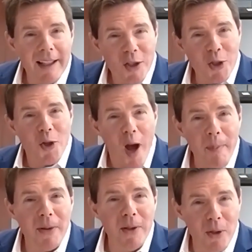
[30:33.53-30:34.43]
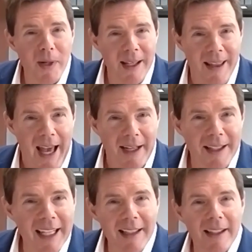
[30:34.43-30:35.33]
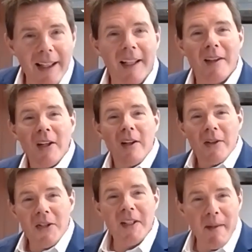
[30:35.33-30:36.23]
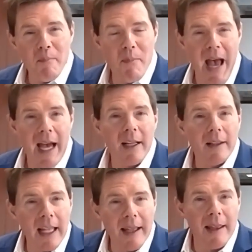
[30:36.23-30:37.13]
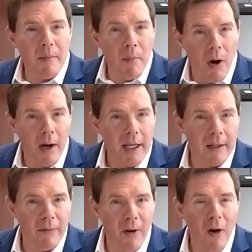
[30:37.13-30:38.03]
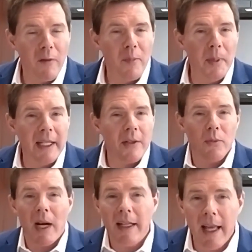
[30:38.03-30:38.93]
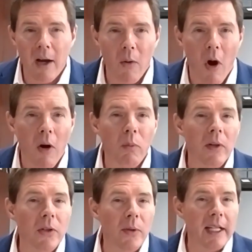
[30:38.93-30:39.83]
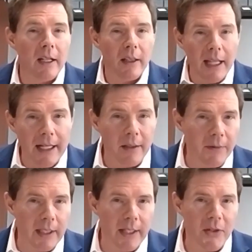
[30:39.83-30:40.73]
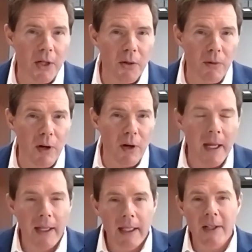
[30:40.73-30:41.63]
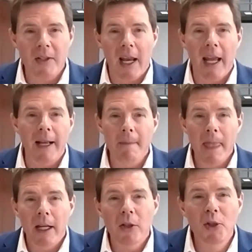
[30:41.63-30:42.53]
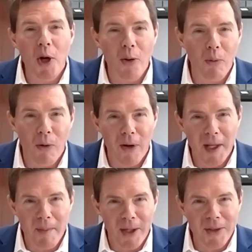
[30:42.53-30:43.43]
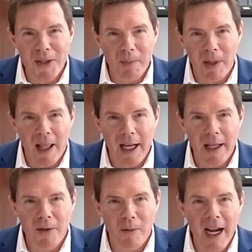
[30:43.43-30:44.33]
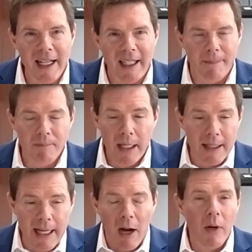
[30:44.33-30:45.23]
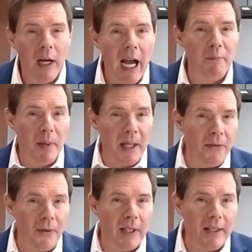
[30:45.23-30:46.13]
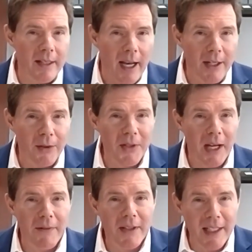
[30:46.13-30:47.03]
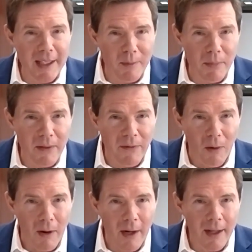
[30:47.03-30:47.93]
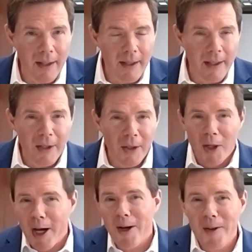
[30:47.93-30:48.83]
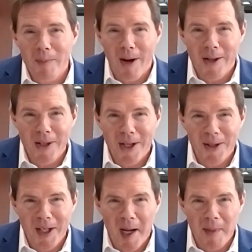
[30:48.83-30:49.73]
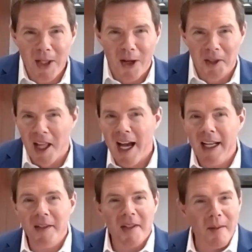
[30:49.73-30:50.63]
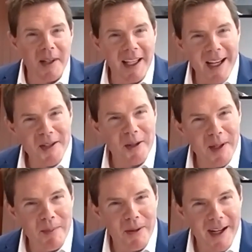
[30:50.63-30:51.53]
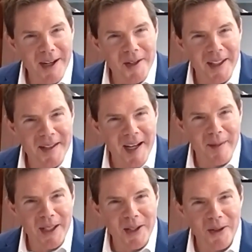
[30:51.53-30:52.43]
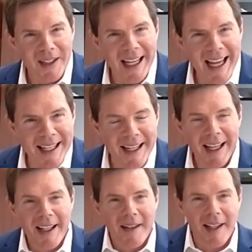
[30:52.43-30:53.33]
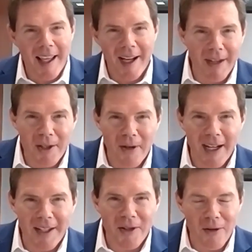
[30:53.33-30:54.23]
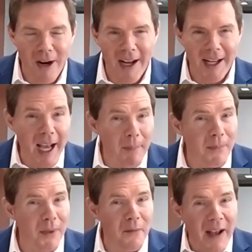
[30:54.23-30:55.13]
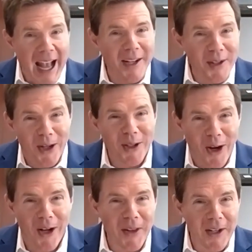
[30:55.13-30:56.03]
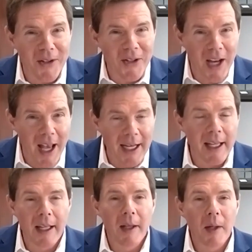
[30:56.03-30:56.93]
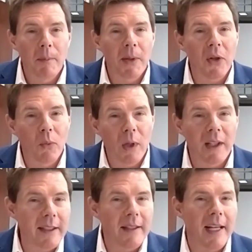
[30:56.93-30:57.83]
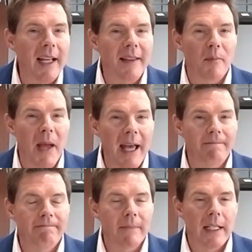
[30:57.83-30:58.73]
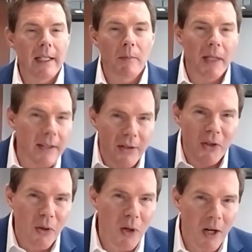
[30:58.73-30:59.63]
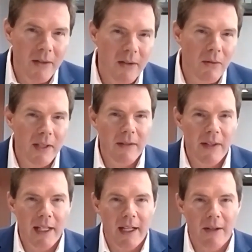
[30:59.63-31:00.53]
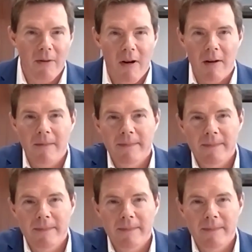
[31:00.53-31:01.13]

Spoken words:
stop doing that. Step back, let the market evolve. Because right now, all we're doing collectively as a group is saying, don't worry about the supply of uranium. Now, I've been through these cycles. I've seen them before. Not all the projects are coming online. Some of the SOE production is coming to an end. The carry trade is drying up. The facts aren't on their side, but they're willing to take the bet because there's no consequence if they get it wrong.